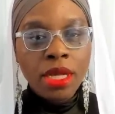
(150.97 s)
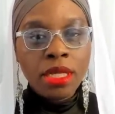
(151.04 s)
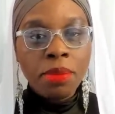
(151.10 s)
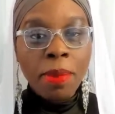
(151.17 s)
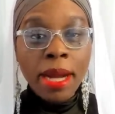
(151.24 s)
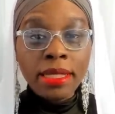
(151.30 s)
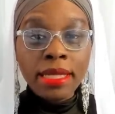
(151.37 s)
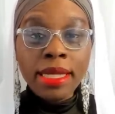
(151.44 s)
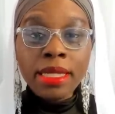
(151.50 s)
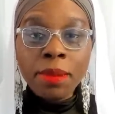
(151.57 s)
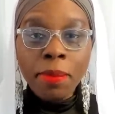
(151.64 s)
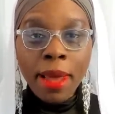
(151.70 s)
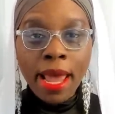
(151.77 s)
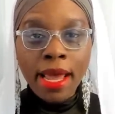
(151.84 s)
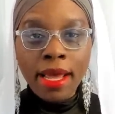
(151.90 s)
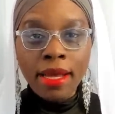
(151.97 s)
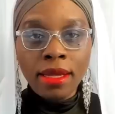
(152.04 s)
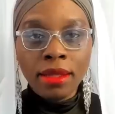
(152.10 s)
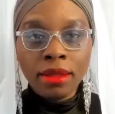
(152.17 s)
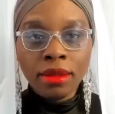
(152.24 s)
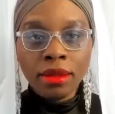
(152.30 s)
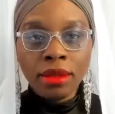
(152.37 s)
to participate
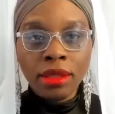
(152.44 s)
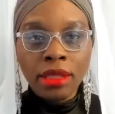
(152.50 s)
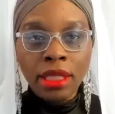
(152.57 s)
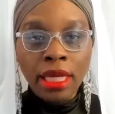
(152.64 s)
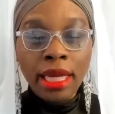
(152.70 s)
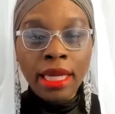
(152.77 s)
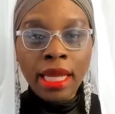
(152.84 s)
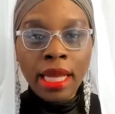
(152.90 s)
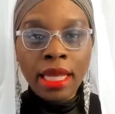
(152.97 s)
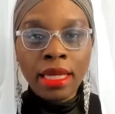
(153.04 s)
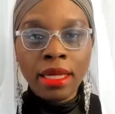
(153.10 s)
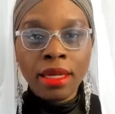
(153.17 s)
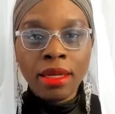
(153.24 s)
in it.